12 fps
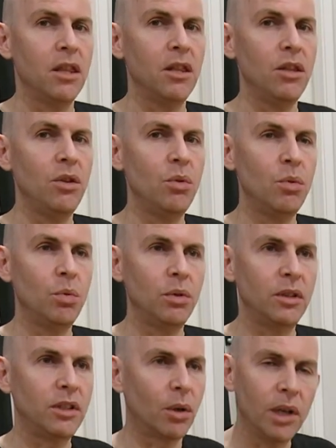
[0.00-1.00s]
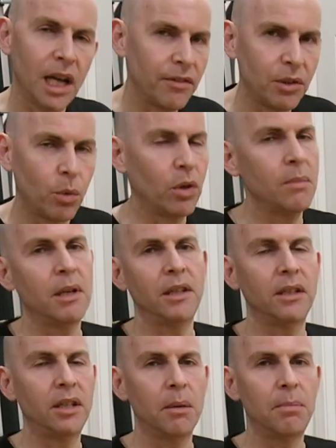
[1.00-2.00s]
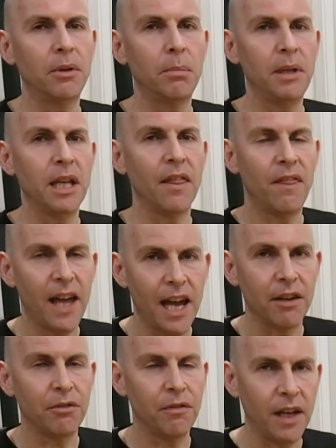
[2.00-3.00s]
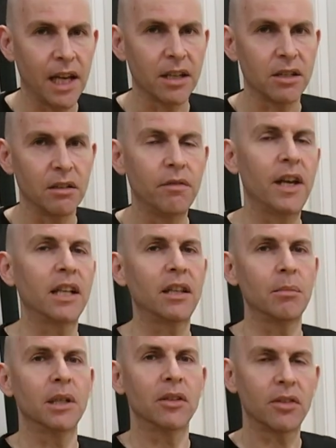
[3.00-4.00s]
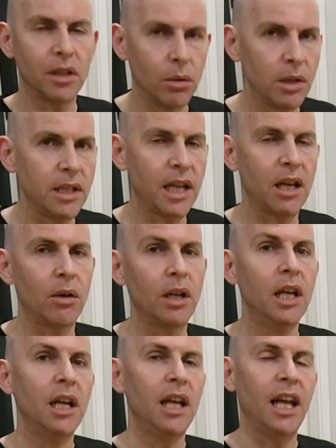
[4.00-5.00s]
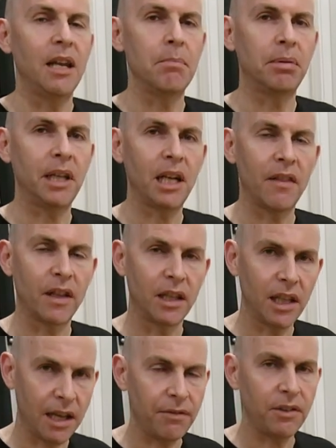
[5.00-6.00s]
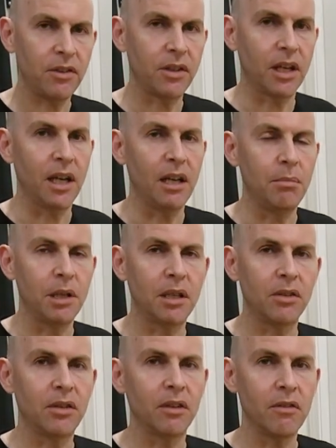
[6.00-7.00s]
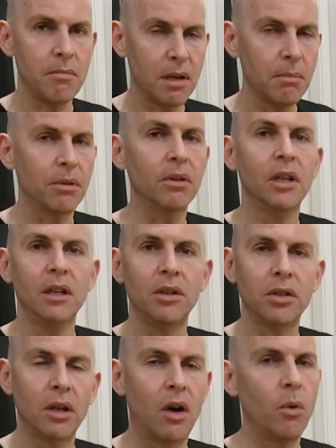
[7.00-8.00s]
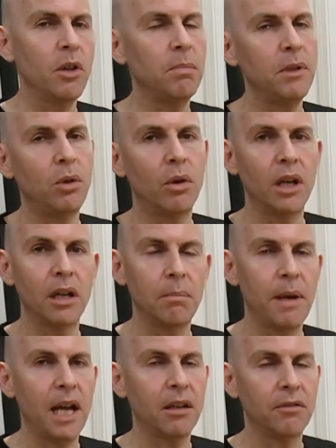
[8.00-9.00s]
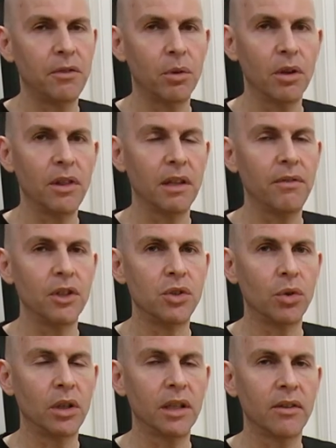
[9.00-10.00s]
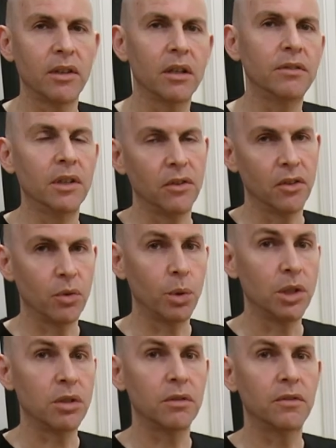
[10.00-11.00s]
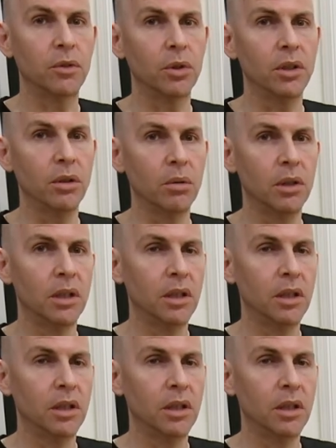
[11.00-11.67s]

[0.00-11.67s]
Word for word: You don't have to worry about the tempo being that fast. In fact, I'm going to slow it down and play it on the left side because, remember, you should always be going back and forth if the drill itself doesn't switch for you.